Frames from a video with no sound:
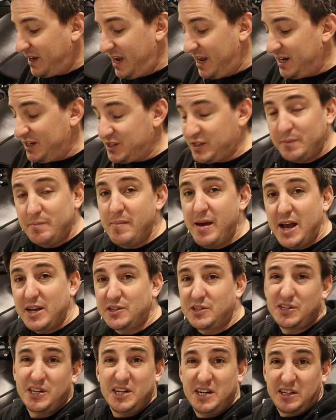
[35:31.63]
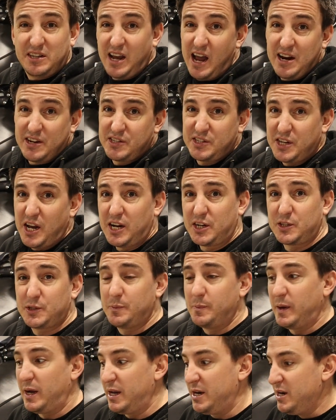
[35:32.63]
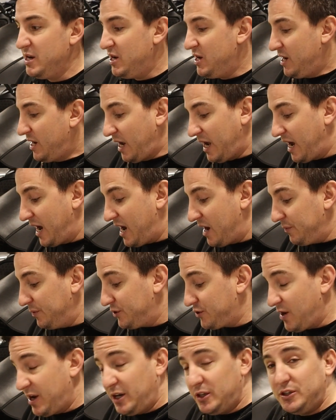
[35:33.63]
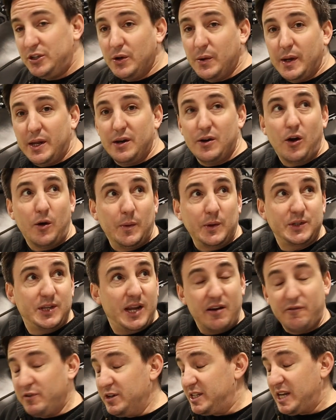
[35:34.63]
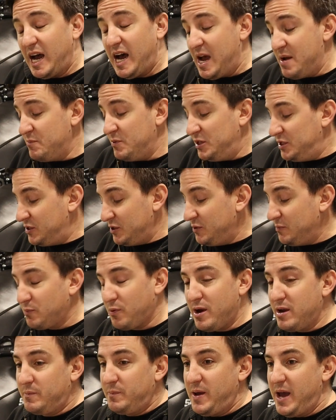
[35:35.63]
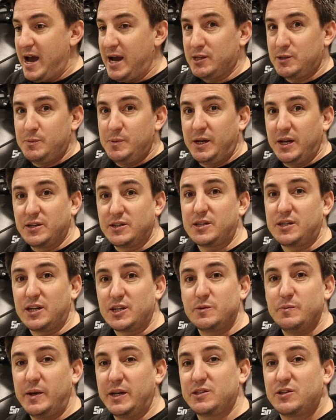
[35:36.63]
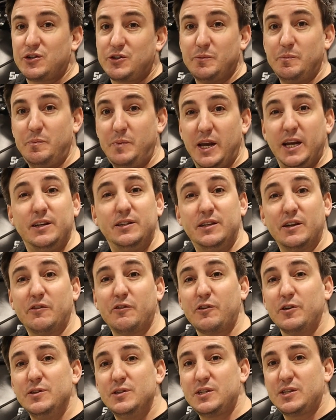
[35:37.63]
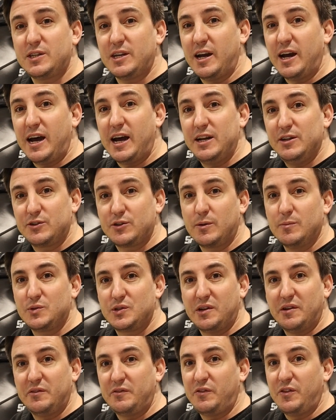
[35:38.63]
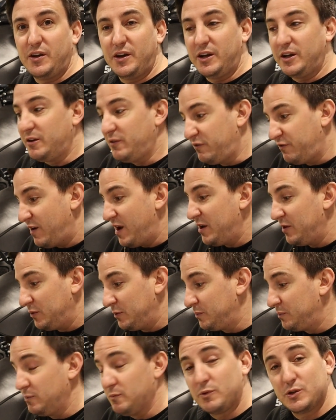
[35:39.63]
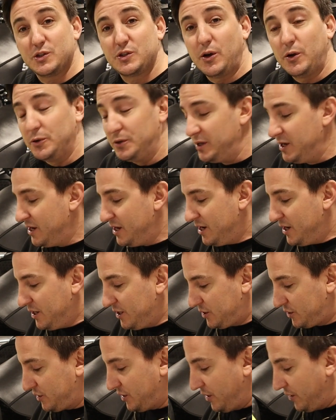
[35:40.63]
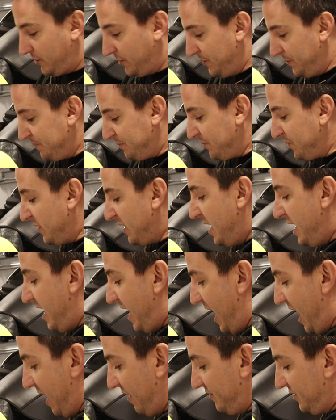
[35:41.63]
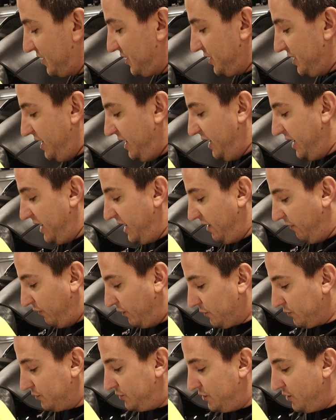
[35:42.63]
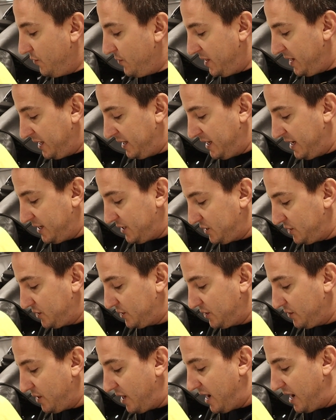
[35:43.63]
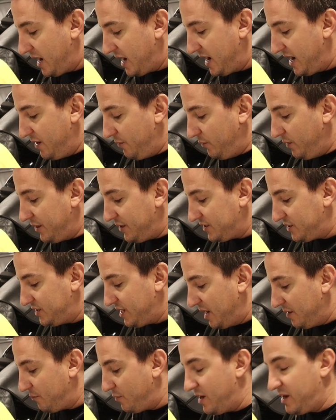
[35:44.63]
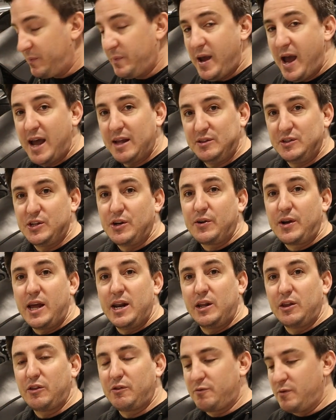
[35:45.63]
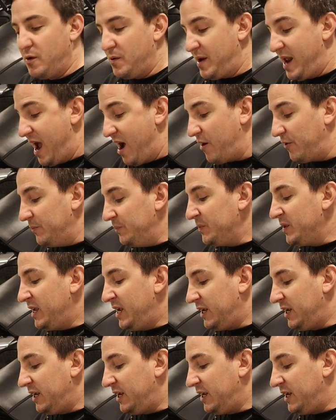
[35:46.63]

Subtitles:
And it's a mess and it kind of sucks, but we try to do it almost every time we do brake pads because it does make such a big difference in terms of the final result. So obviously, if you're doing this with a set of brake pads that are getting thrown out,